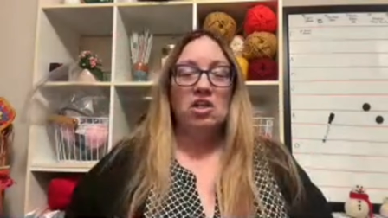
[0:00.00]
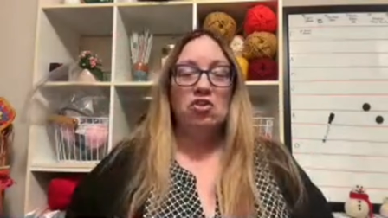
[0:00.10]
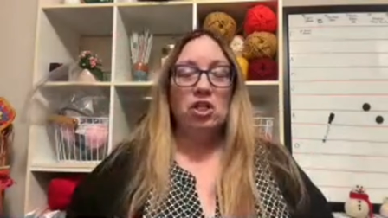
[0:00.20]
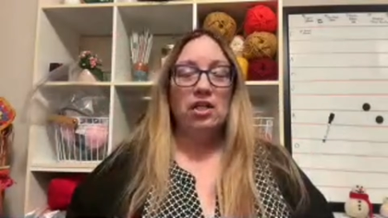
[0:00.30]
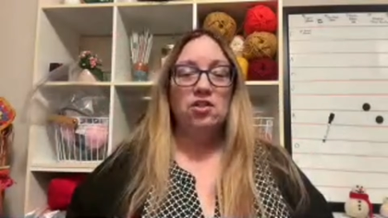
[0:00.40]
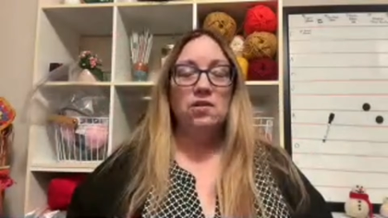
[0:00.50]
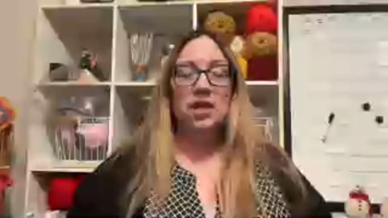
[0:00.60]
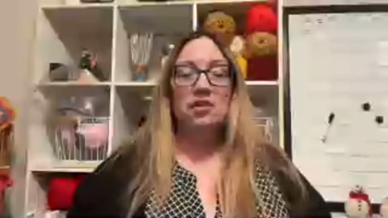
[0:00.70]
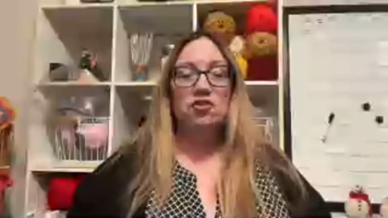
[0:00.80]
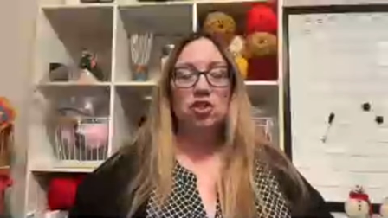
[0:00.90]
Should I do
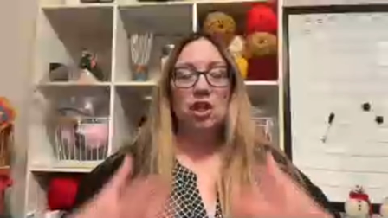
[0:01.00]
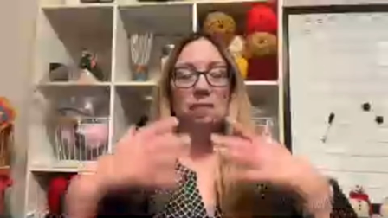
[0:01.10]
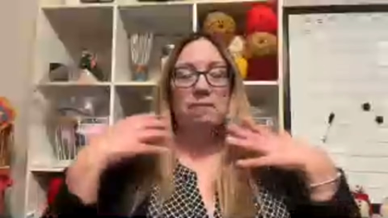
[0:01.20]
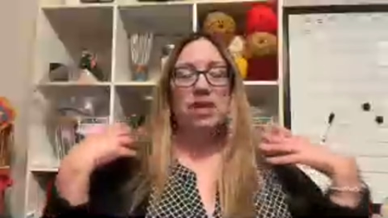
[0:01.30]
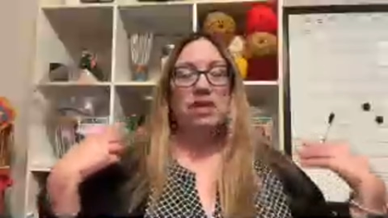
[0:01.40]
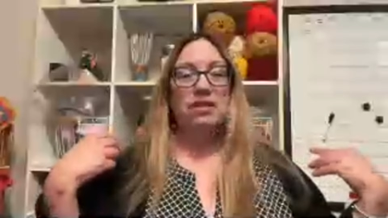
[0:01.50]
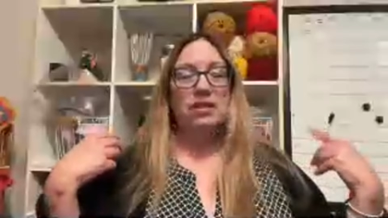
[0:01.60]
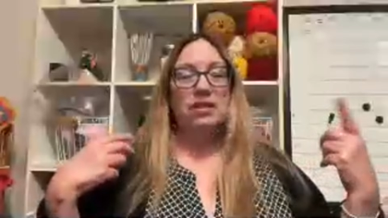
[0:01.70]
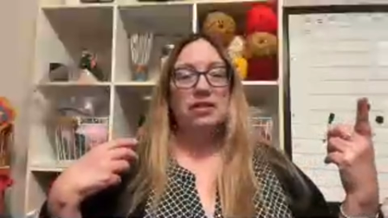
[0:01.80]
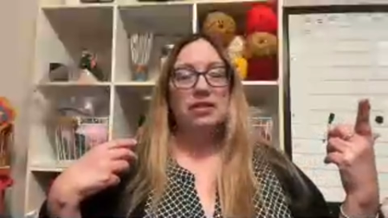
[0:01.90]
that? Should I make
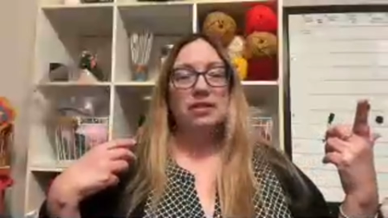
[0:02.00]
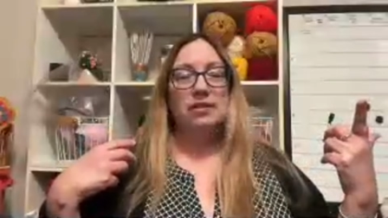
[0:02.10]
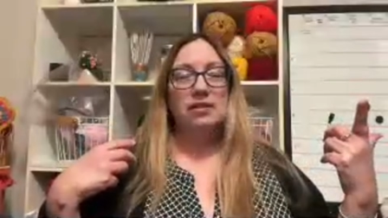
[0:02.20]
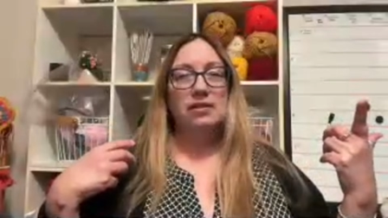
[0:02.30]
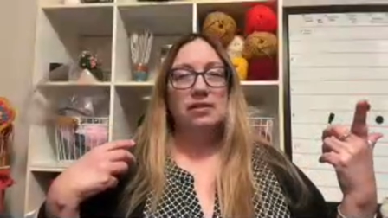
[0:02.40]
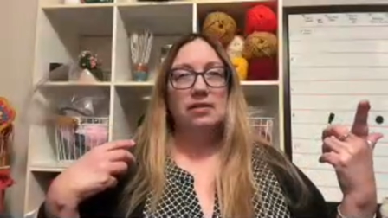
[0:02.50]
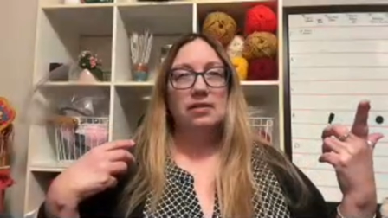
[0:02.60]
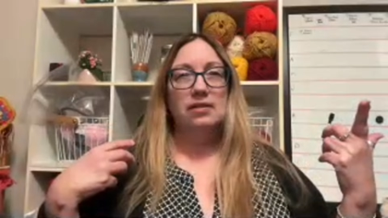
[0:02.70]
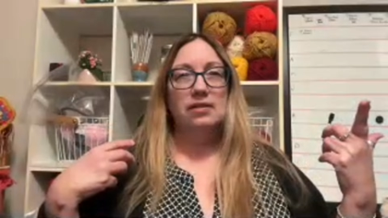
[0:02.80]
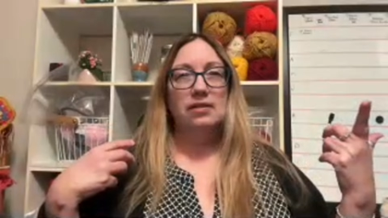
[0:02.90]

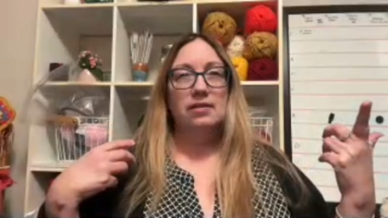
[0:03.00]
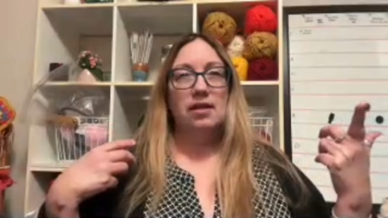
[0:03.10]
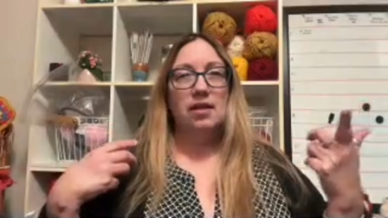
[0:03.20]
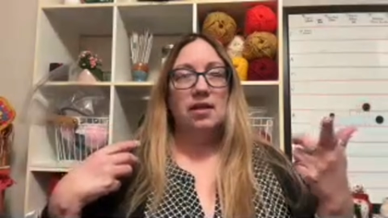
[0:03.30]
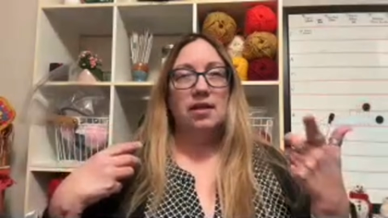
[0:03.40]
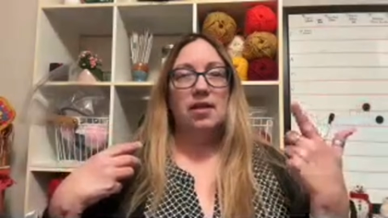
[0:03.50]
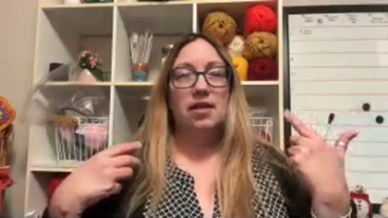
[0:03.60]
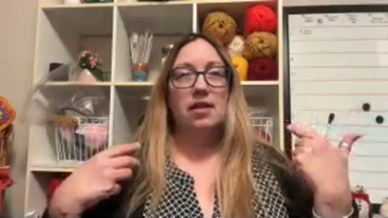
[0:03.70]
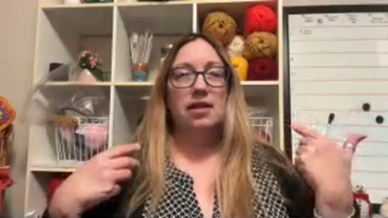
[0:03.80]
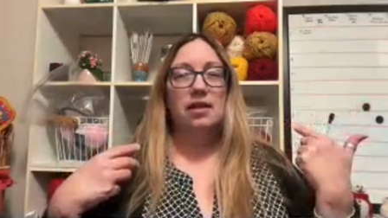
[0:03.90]
this
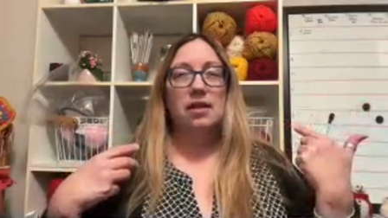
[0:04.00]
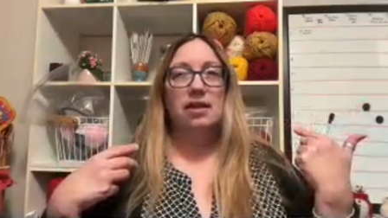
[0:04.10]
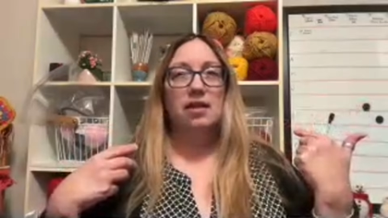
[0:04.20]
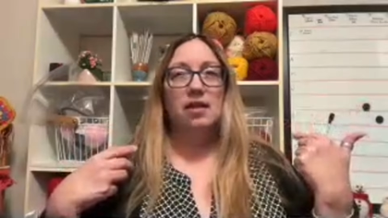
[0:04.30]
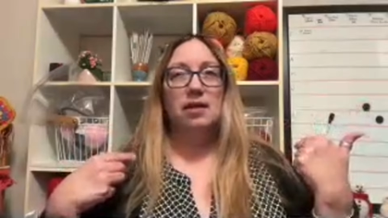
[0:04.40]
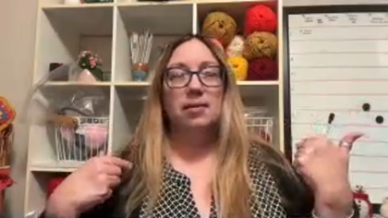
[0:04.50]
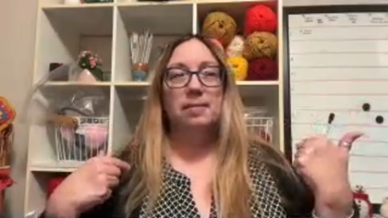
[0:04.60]
a